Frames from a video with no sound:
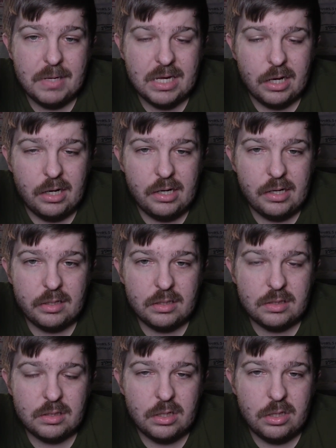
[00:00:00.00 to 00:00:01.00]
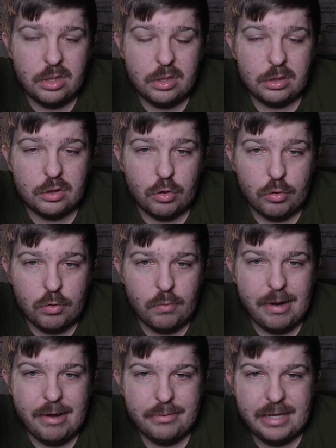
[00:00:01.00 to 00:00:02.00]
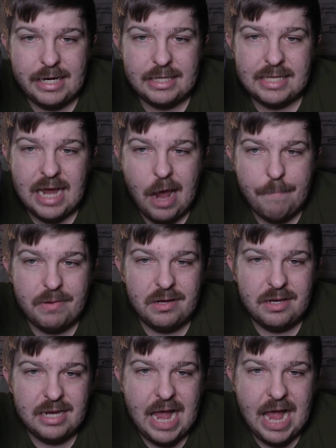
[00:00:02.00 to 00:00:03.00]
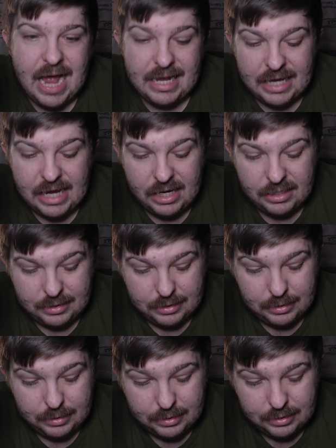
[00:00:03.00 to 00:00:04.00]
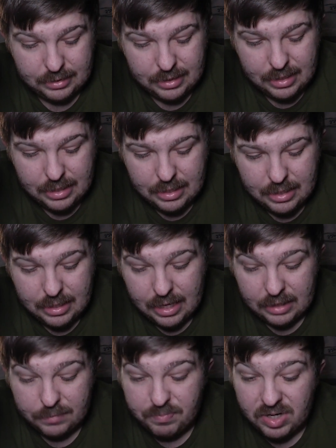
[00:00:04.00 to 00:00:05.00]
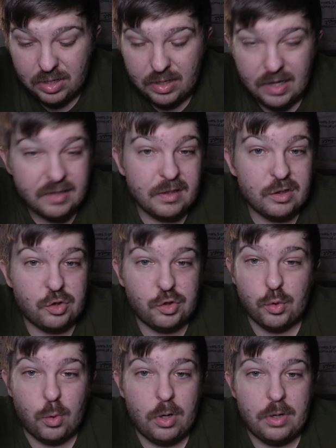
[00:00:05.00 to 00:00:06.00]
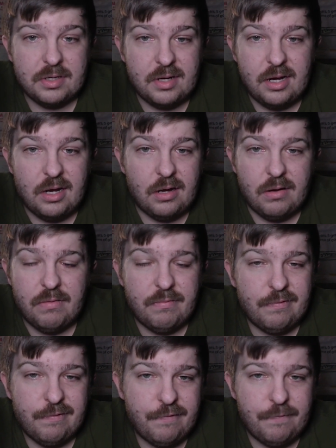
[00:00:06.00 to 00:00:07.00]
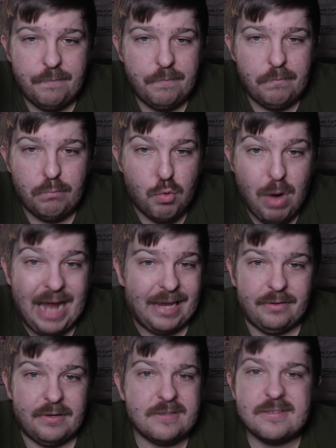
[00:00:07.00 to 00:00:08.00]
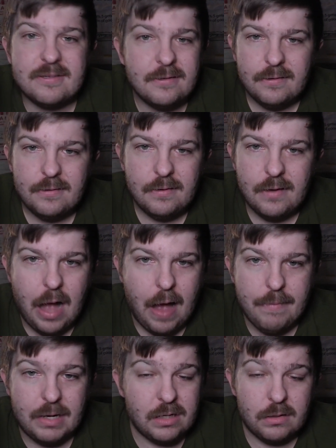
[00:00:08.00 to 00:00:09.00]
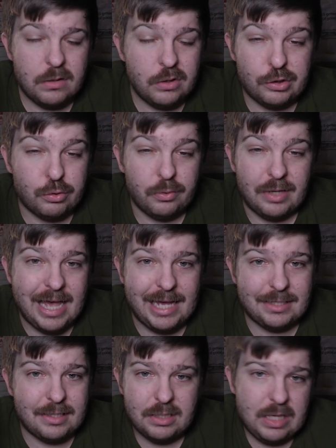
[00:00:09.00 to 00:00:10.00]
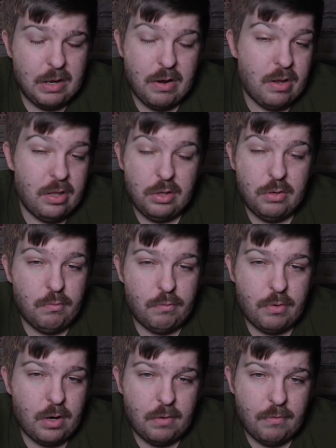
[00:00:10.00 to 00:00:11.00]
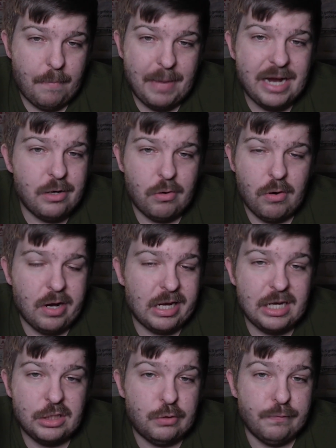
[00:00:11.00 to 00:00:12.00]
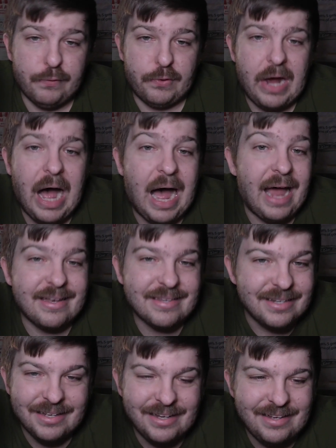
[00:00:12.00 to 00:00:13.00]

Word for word: because the turnaround that has happened at Kansas has been nothing short of miraculous. I mean, it truly has. This uh, a reminder in case you forgot